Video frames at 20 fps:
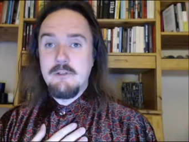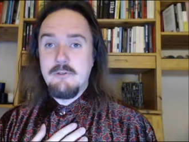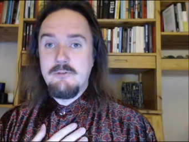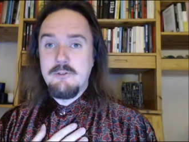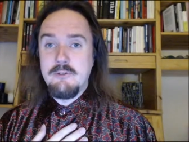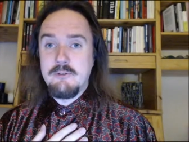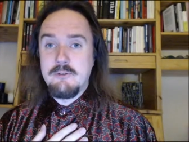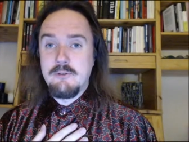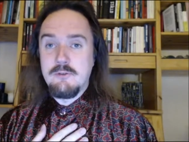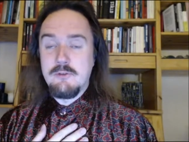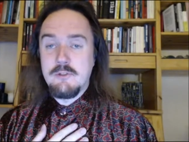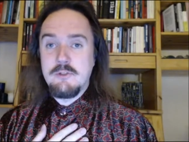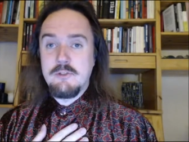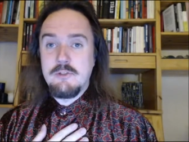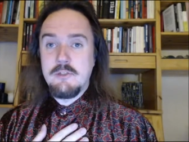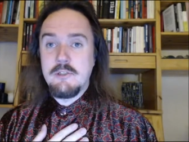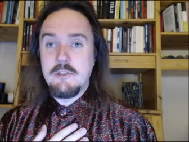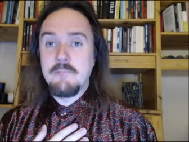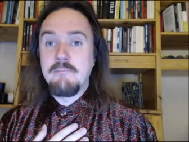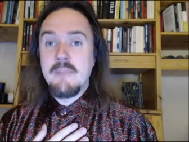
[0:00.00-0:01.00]
of your
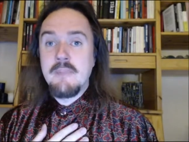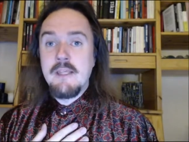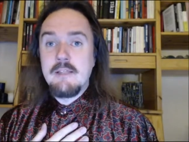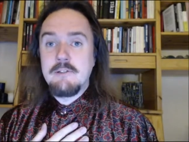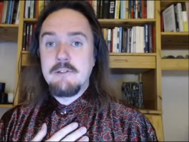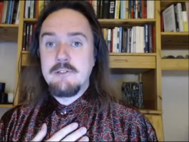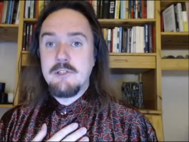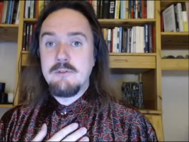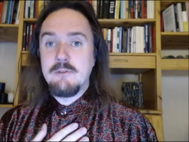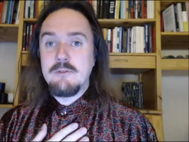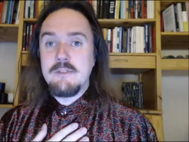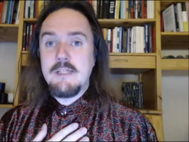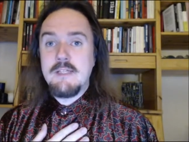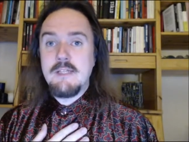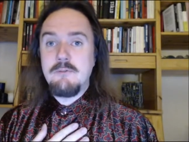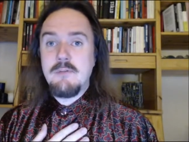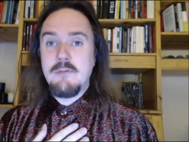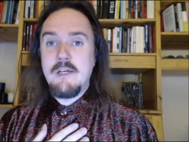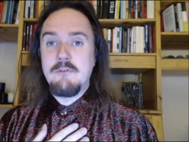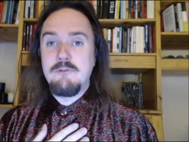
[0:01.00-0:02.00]
daughter. So
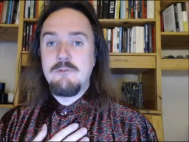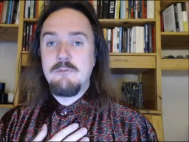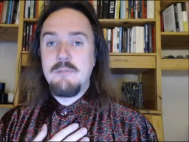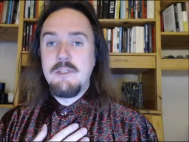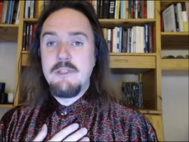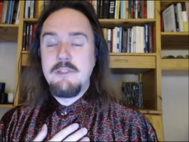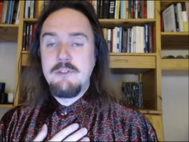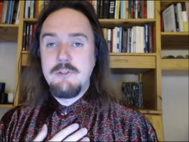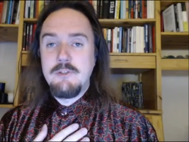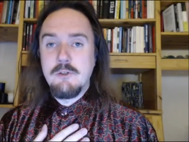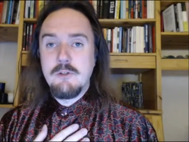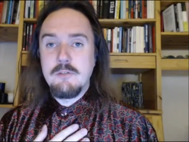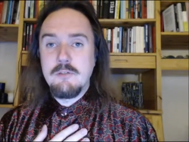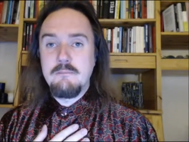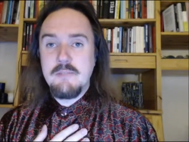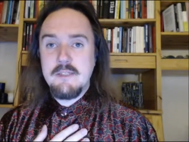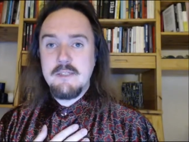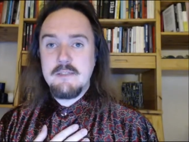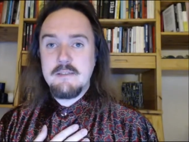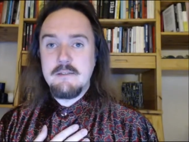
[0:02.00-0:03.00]
that will have to be your
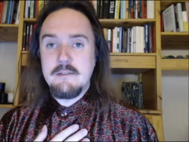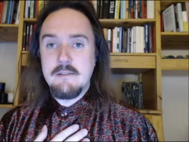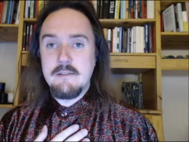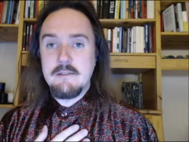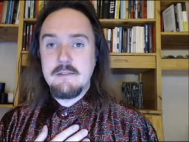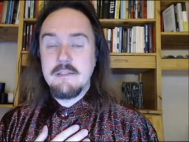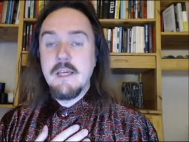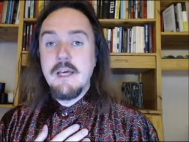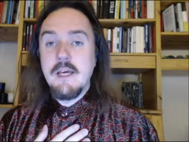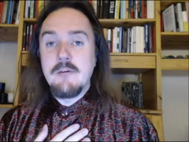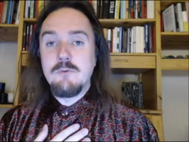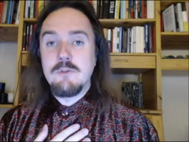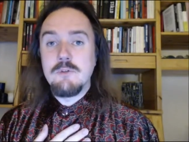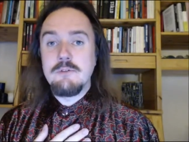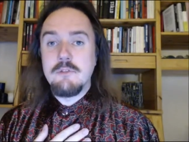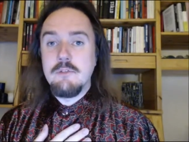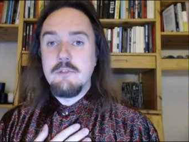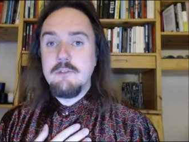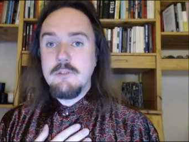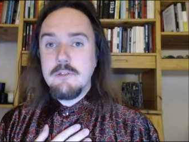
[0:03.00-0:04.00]
business. What
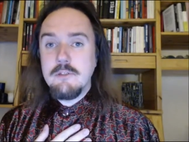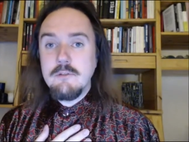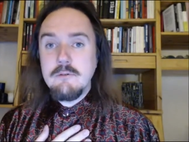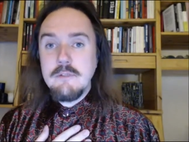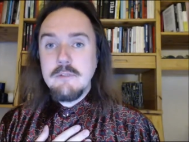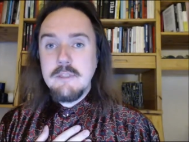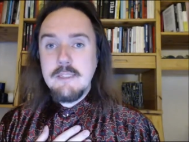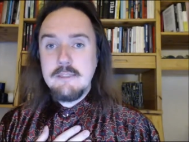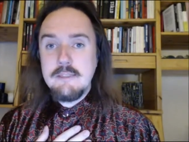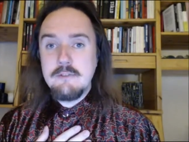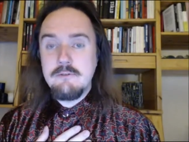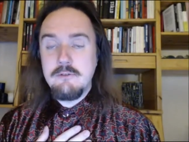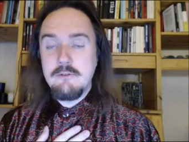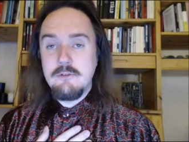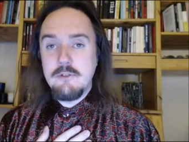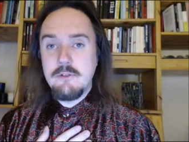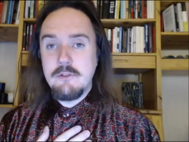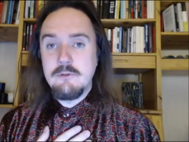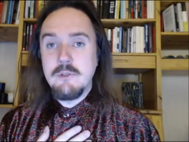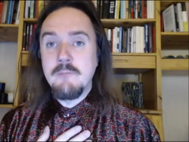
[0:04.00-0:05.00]
you need to
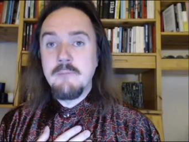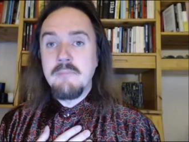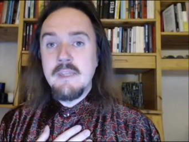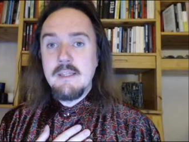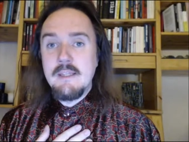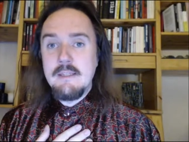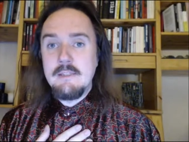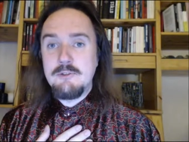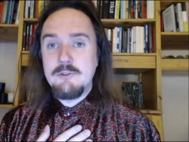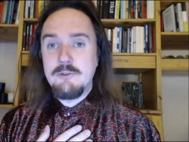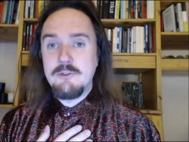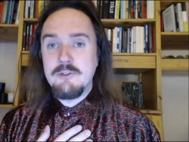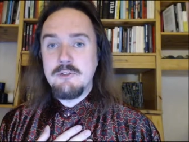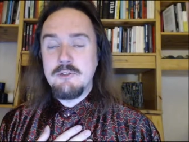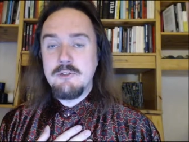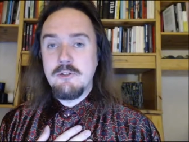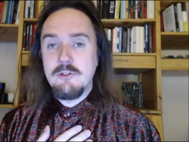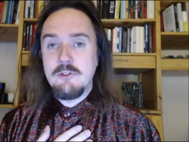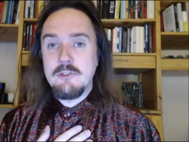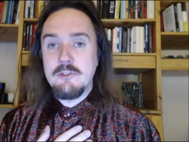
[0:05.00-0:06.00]
do is to
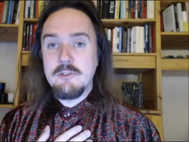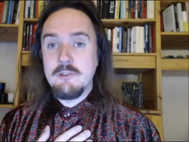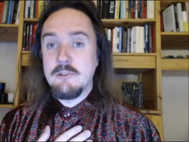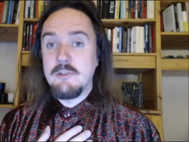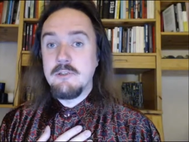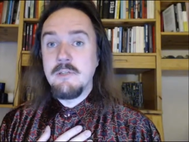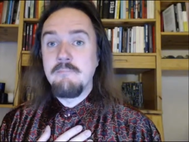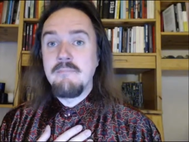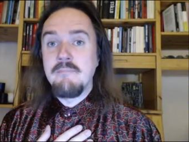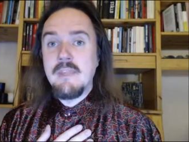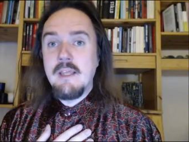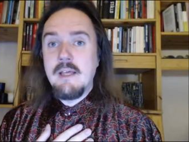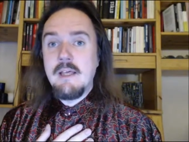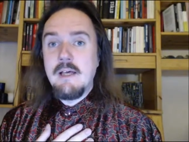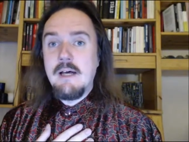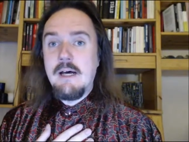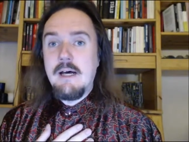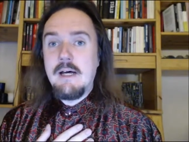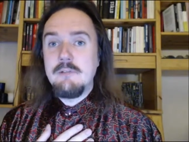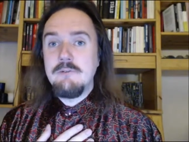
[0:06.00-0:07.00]
start an
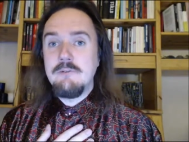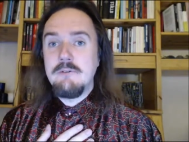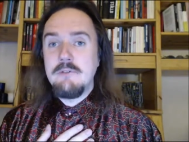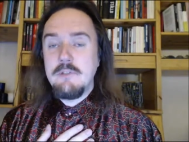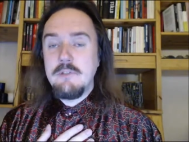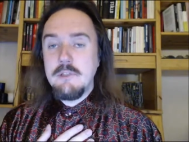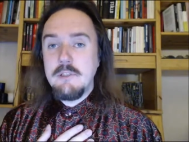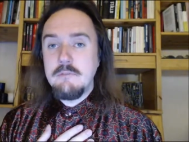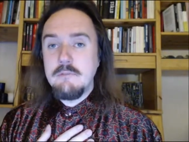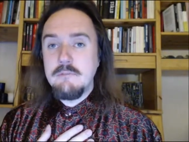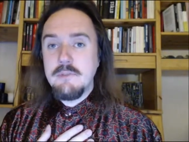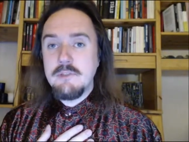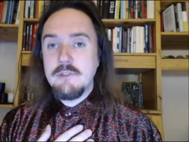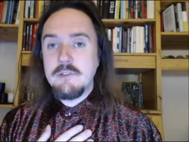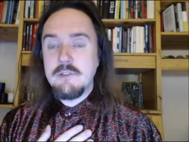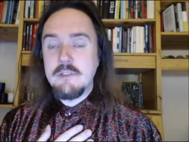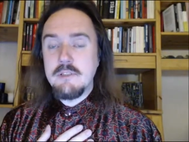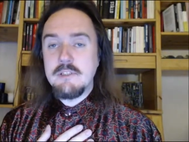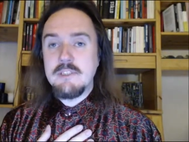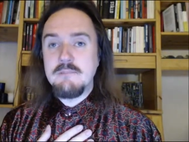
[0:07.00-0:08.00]
anonymous
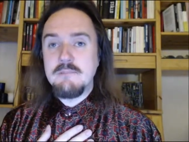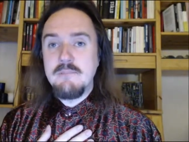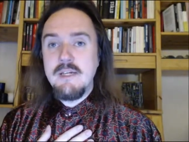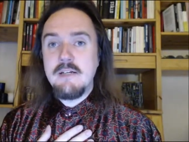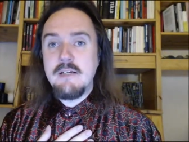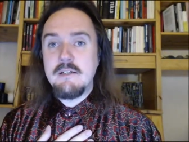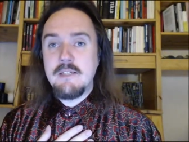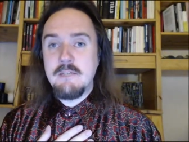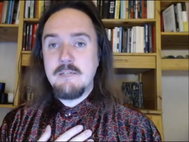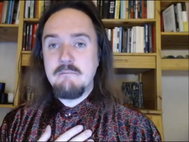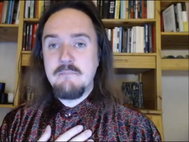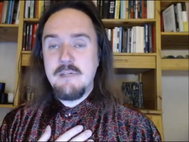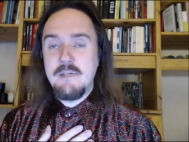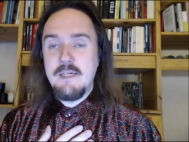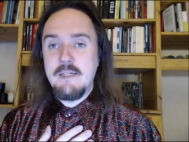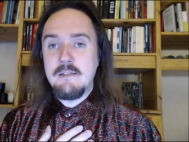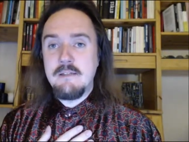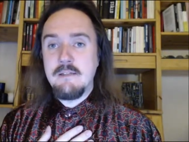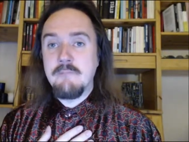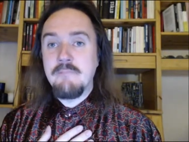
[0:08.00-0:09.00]
smear
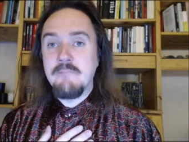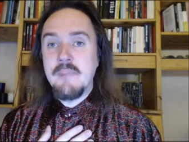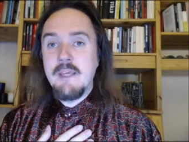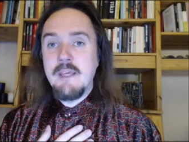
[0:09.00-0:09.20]
campaign